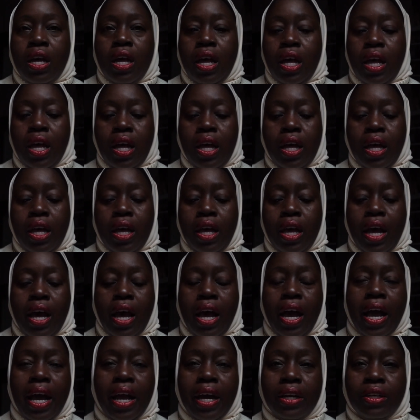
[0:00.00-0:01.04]

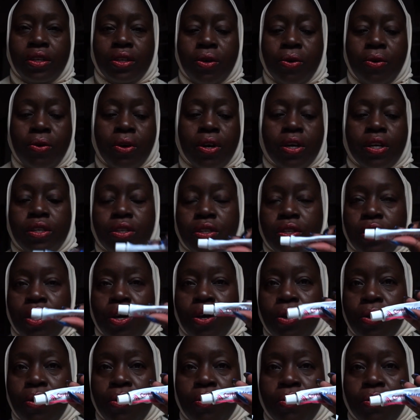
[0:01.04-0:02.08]

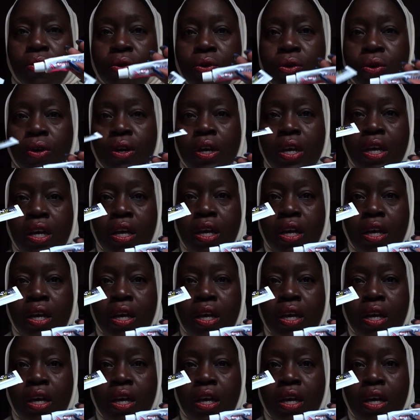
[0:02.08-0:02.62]
hydrocortisone, or